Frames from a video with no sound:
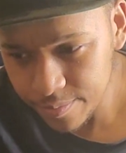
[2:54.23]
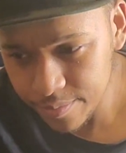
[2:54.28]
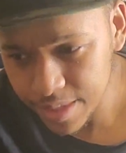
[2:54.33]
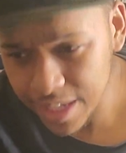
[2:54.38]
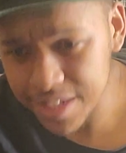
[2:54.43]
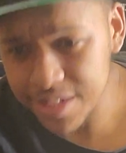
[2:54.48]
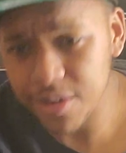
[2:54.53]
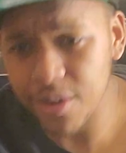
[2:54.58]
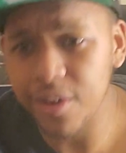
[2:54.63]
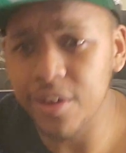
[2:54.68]

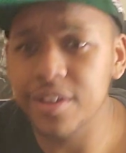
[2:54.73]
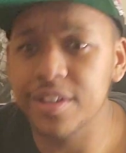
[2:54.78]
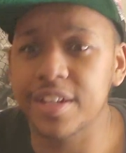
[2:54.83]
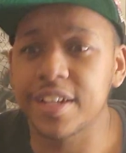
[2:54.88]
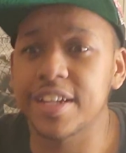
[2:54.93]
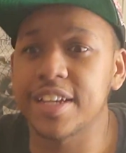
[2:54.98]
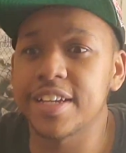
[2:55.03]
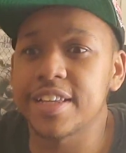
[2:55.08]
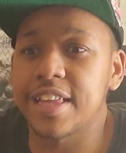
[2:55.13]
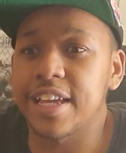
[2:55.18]
it's hard
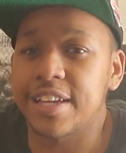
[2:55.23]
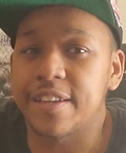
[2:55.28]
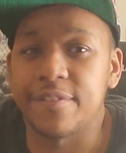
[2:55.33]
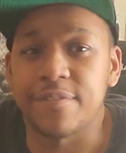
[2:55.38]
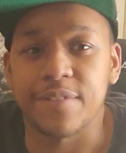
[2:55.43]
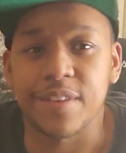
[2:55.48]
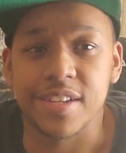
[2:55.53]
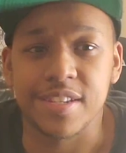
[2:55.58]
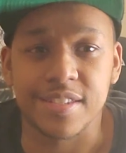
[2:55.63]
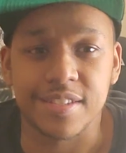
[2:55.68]
to get like
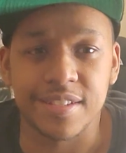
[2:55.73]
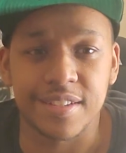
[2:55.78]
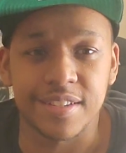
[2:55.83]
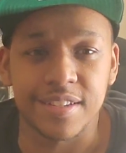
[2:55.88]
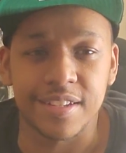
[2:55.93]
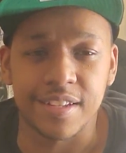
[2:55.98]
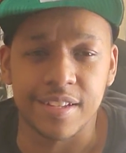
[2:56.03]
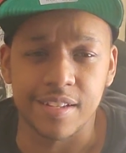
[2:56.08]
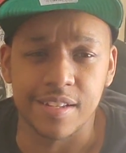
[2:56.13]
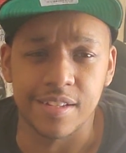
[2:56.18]
invested
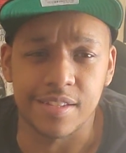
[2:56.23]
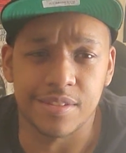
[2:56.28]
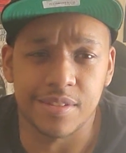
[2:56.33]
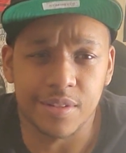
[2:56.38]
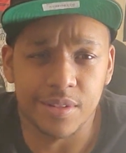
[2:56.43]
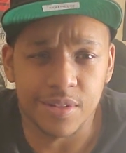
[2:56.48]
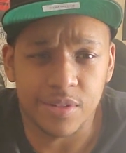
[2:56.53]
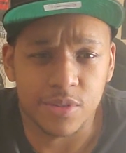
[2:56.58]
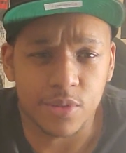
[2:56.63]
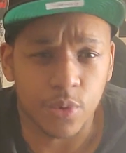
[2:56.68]

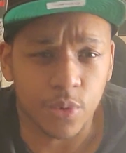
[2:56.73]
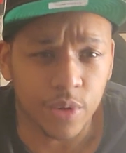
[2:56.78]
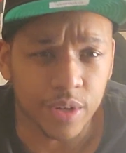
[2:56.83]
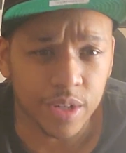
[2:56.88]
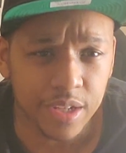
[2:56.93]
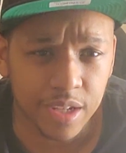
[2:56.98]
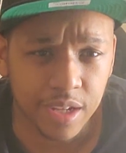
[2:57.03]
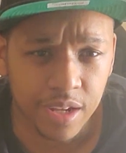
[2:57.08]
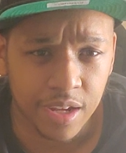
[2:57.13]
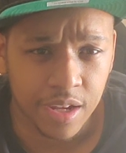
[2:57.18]
into the
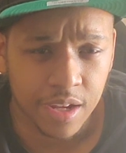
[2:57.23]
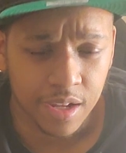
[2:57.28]
story,